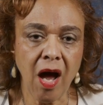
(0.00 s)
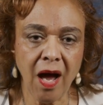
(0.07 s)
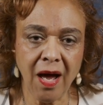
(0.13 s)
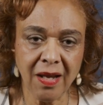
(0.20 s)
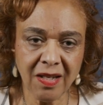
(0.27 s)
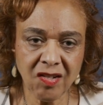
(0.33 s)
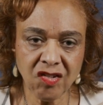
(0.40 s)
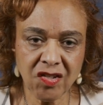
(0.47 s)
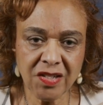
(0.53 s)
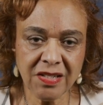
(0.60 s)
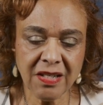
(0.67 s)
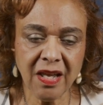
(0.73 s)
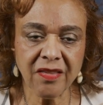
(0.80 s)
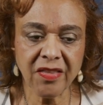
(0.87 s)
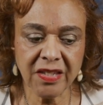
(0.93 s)

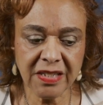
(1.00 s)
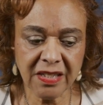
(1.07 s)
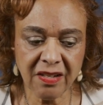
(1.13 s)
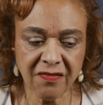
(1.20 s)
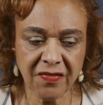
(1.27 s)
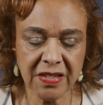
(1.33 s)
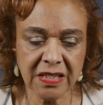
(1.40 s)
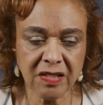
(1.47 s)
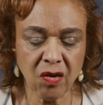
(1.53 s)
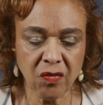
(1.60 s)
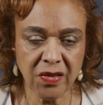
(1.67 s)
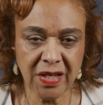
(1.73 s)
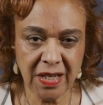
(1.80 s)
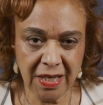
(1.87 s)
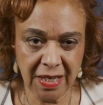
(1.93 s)
ologist, the suffix
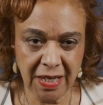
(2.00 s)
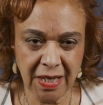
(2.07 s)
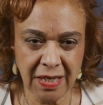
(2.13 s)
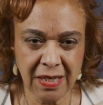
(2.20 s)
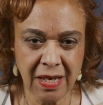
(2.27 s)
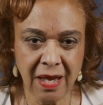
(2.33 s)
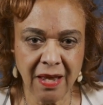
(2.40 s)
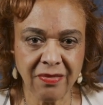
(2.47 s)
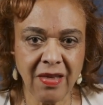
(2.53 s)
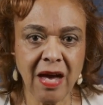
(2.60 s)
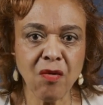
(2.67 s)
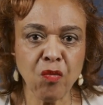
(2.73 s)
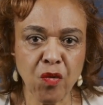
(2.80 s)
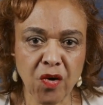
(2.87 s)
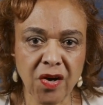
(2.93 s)
on the end,
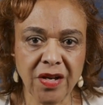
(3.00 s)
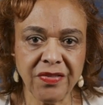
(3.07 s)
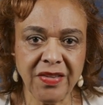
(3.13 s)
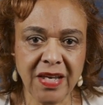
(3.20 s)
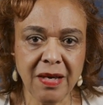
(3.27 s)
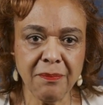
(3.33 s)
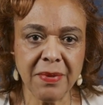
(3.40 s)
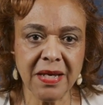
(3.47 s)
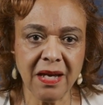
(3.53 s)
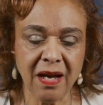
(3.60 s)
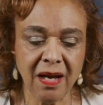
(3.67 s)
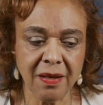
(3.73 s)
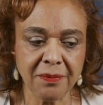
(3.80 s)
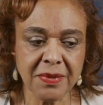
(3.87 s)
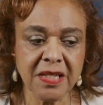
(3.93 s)
that word then
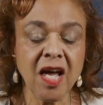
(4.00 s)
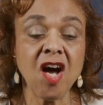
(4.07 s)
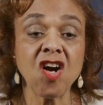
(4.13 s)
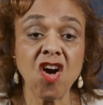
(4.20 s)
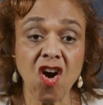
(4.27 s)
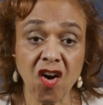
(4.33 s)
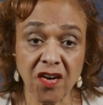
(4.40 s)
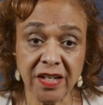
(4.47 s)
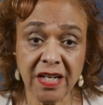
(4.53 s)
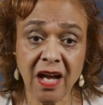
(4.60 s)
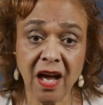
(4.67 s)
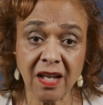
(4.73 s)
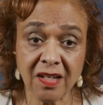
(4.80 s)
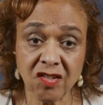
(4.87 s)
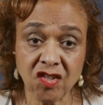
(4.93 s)
becomes
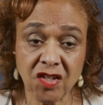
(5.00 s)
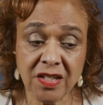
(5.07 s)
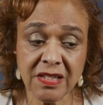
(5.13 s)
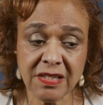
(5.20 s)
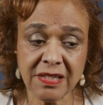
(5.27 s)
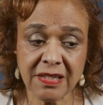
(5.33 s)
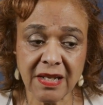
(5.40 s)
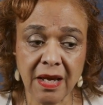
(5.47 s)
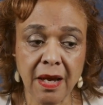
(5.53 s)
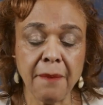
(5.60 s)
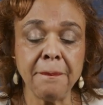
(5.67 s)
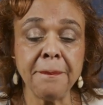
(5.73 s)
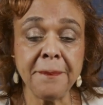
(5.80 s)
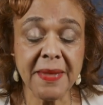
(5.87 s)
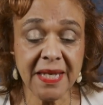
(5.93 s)
cardiologist,
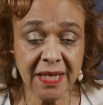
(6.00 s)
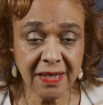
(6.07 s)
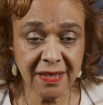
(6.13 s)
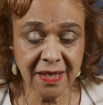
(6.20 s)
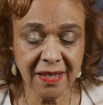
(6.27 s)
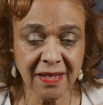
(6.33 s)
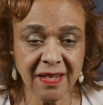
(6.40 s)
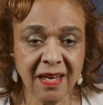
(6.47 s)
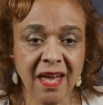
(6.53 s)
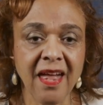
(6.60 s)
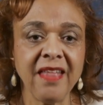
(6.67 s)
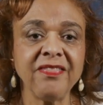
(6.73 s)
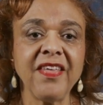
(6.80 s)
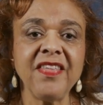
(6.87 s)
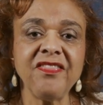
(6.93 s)
meaning
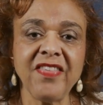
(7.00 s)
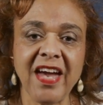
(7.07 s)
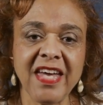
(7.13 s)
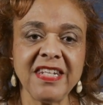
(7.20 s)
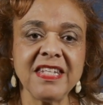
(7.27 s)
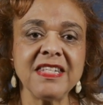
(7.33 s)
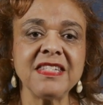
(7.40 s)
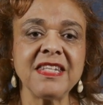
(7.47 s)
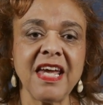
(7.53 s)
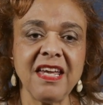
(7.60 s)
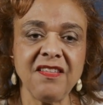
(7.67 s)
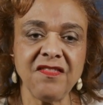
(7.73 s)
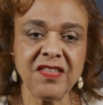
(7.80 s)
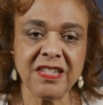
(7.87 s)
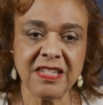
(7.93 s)
that that is
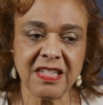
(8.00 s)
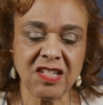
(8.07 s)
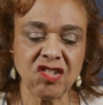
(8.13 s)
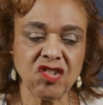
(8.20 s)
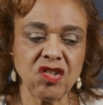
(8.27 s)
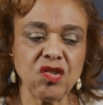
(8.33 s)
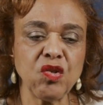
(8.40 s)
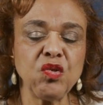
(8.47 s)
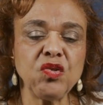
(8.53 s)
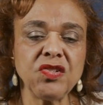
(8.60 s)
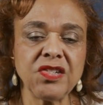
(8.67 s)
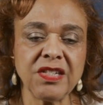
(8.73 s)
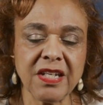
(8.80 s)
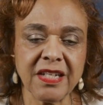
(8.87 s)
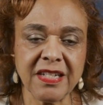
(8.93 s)
a physician who
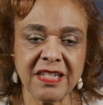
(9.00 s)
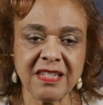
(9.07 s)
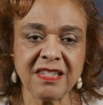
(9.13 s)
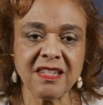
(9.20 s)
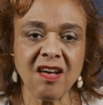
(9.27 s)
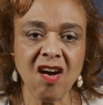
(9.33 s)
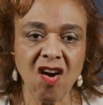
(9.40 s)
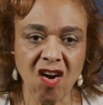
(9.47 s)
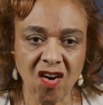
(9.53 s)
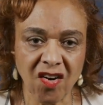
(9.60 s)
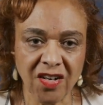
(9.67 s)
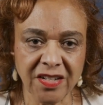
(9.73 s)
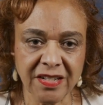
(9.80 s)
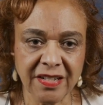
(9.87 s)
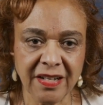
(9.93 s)
studies the
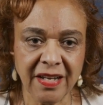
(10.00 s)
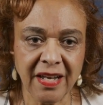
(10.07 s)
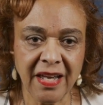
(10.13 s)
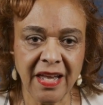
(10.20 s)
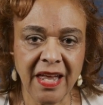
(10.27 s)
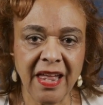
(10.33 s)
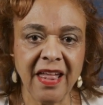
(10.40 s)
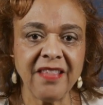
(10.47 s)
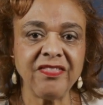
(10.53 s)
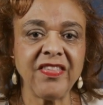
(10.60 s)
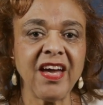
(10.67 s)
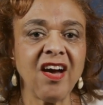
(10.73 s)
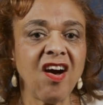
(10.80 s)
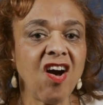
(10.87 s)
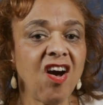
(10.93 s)
heart.
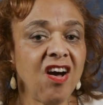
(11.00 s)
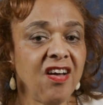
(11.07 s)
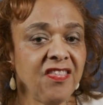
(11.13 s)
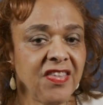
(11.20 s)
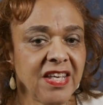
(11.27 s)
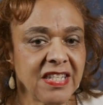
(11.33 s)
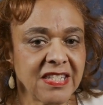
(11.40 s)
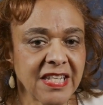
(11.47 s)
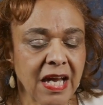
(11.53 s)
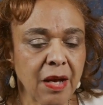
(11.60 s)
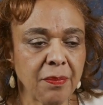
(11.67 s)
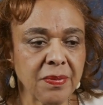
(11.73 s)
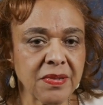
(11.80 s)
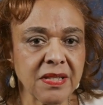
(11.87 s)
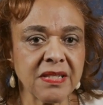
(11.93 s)
There are other
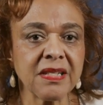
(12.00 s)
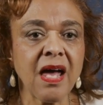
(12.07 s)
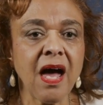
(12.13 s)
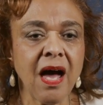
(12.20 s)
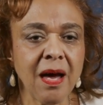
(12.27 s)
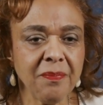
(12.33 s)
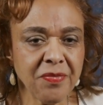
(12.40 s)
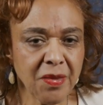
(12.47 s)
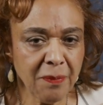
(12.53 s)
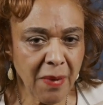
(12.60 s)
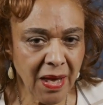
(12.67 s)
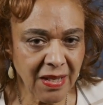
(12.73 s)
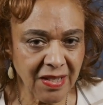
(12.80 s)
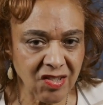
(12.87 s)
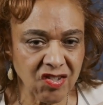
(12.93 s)
examples.
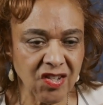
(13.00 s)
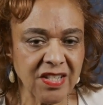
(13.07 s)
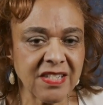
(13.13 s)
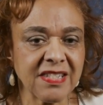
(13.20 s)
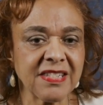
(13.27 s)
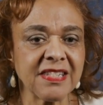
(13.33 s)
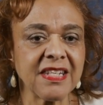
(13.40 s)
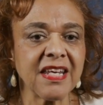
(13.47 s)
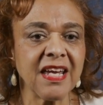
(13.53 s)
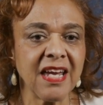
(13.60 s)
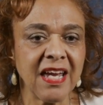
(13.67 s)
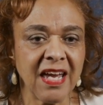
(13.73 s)
Ophthalmologist.